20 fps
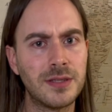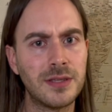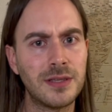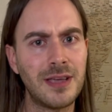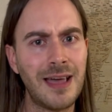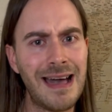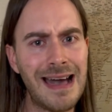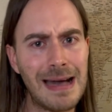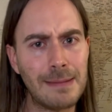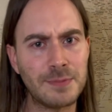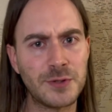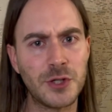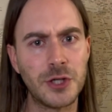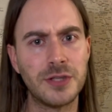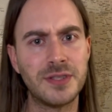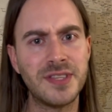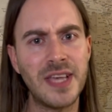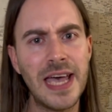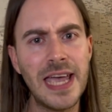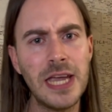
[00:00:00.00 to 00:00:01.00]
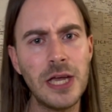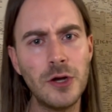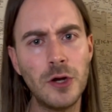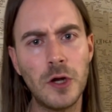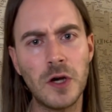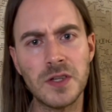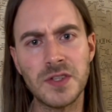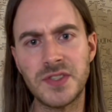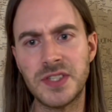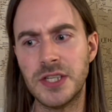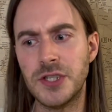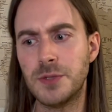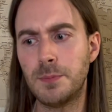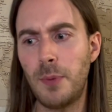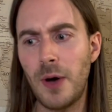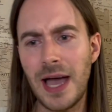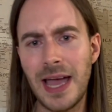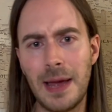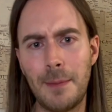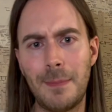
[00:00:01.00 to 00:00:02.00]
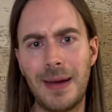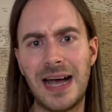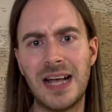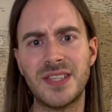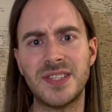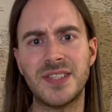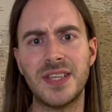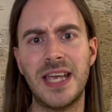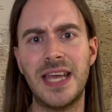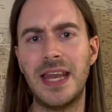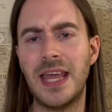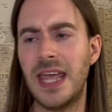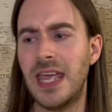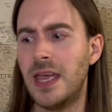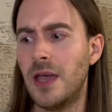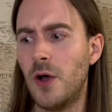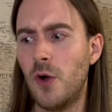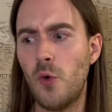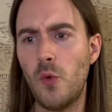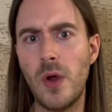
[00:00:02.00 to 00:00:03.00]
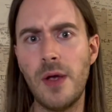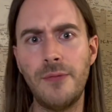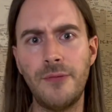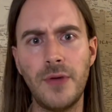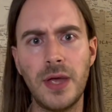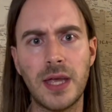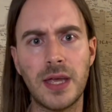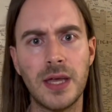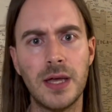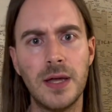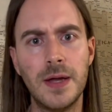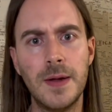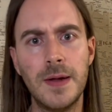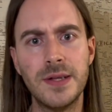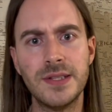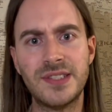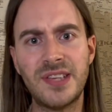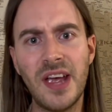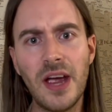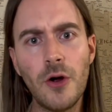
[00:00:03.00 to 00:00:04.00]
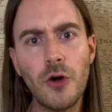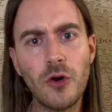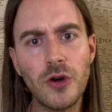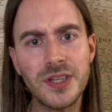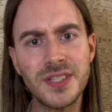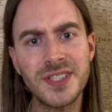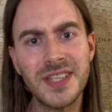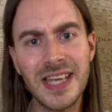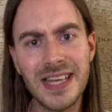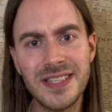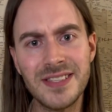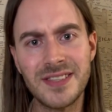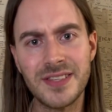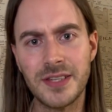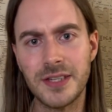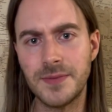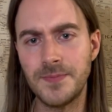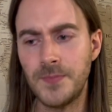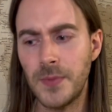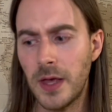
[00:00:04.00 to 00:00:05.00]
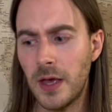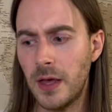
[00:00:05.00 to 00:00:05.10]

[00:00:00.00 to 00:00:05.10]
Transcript: captured, taken hostage by Hamas in a horrific terrorist incident.